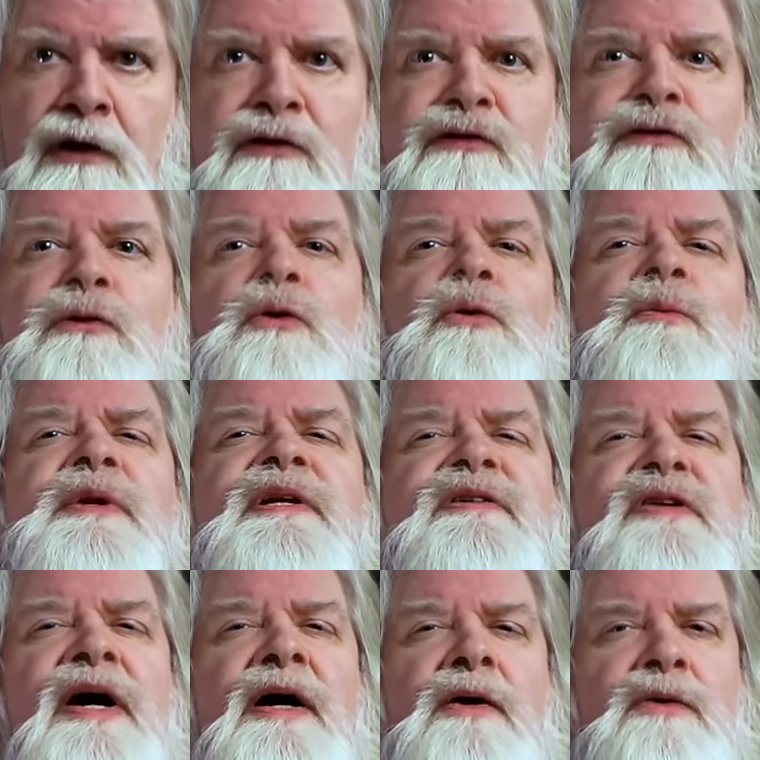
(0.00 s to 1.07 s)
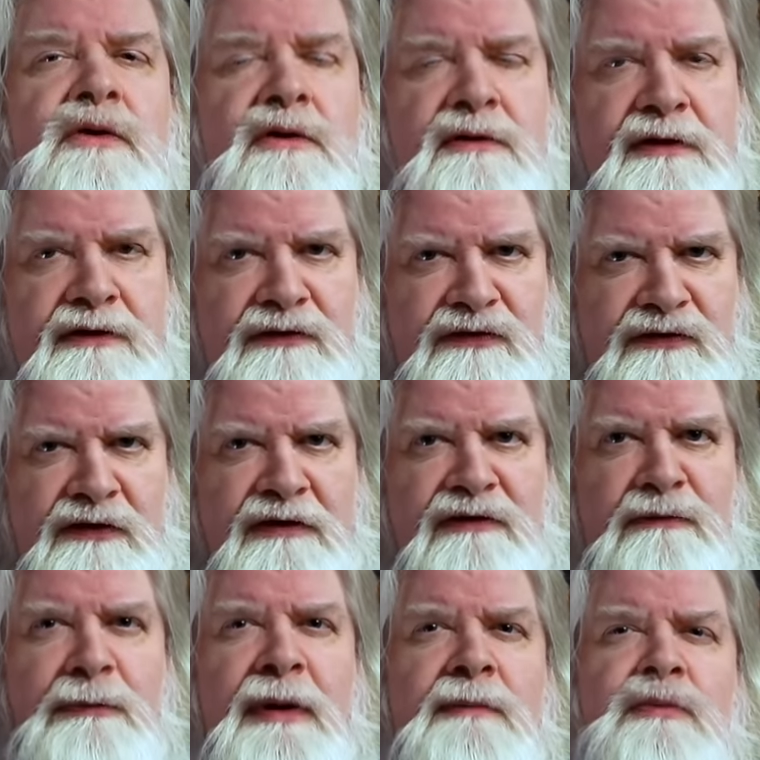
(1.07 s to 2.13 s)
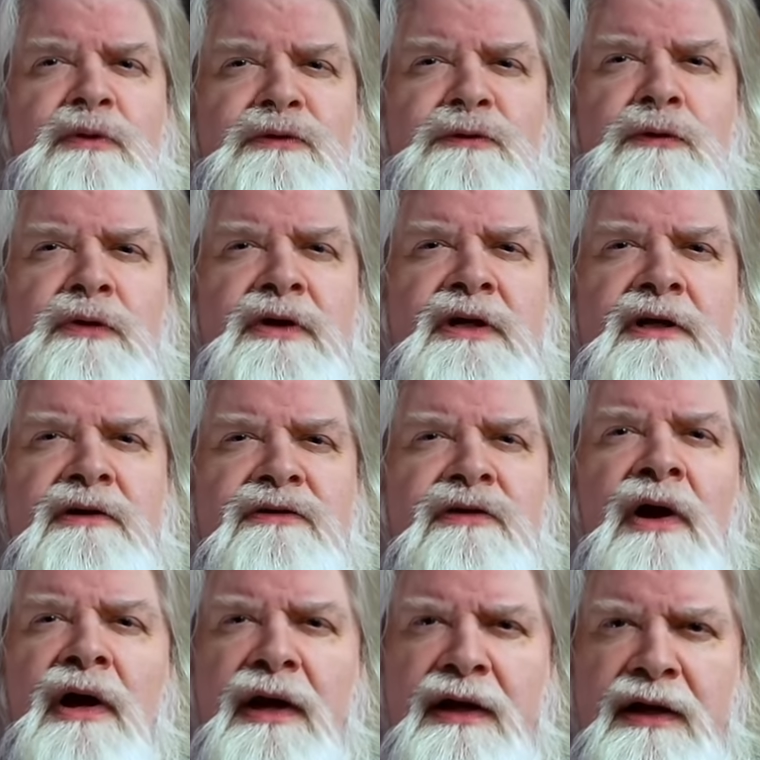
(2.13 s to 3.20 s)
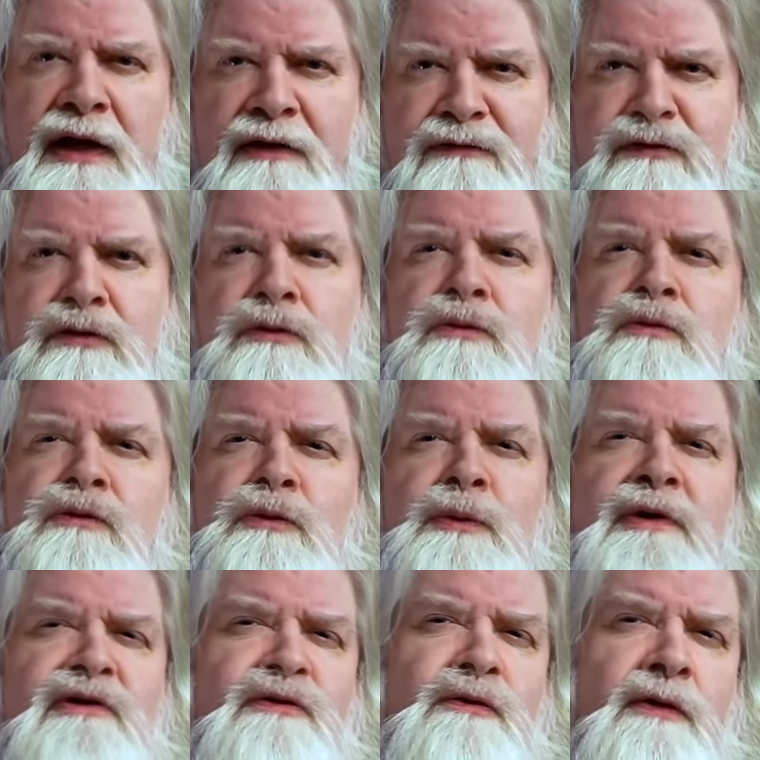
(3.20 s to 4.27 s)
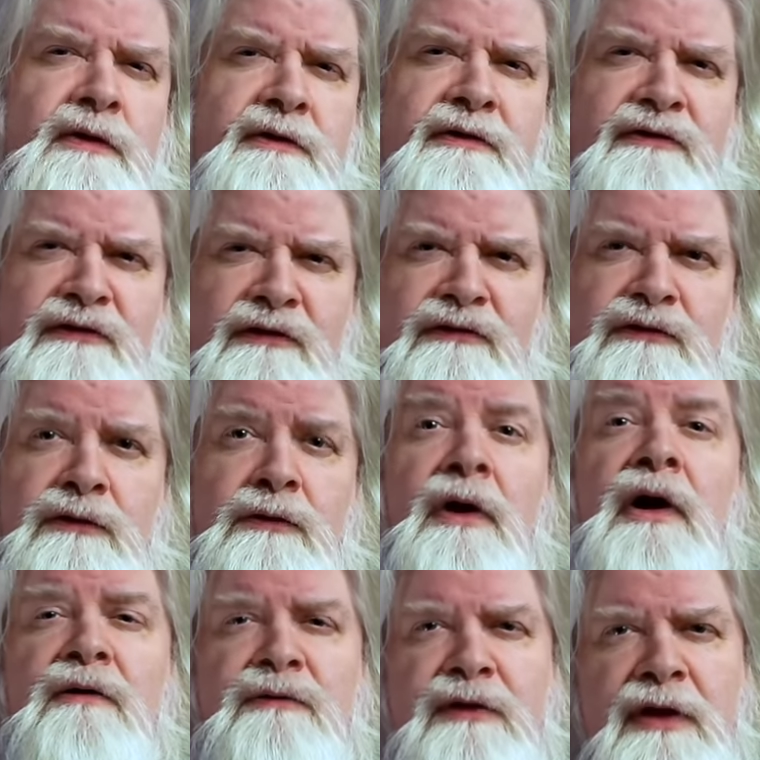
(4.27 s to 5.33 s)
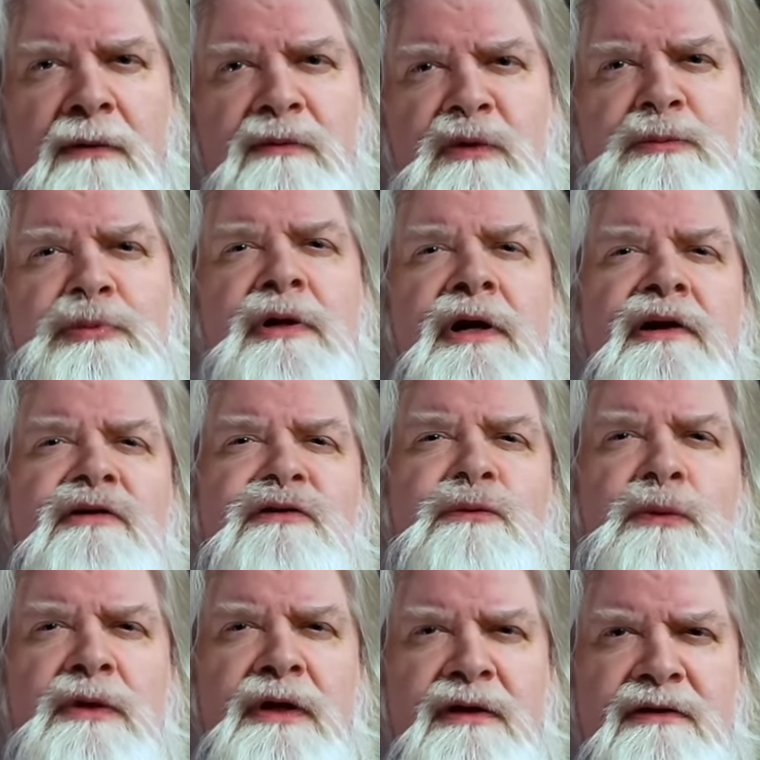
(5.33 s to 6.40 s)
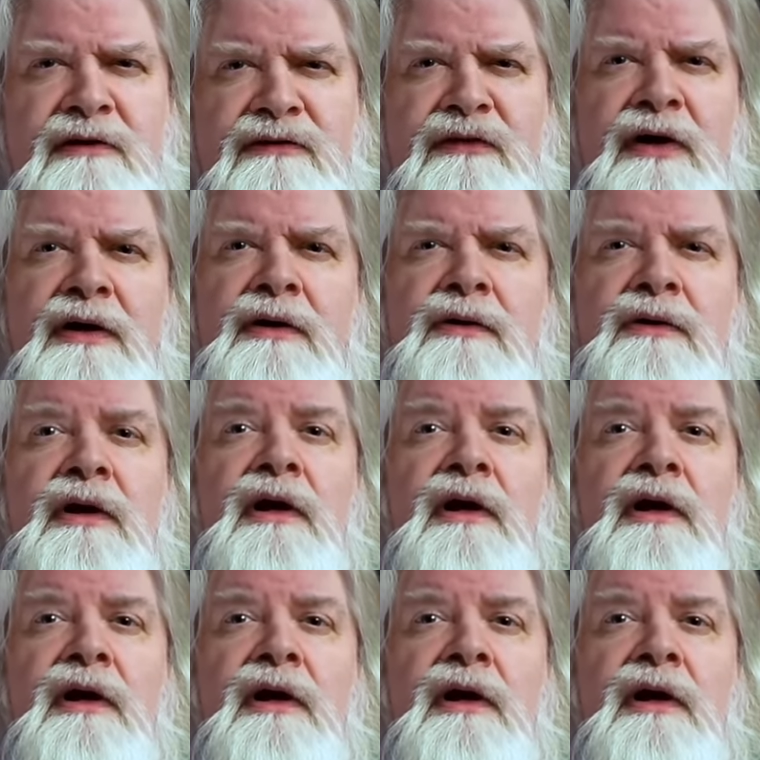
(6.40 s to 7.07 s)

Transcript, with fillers: Storm endowed at least six pebbles for each and gave two to each fallen sister for them to place where they desired.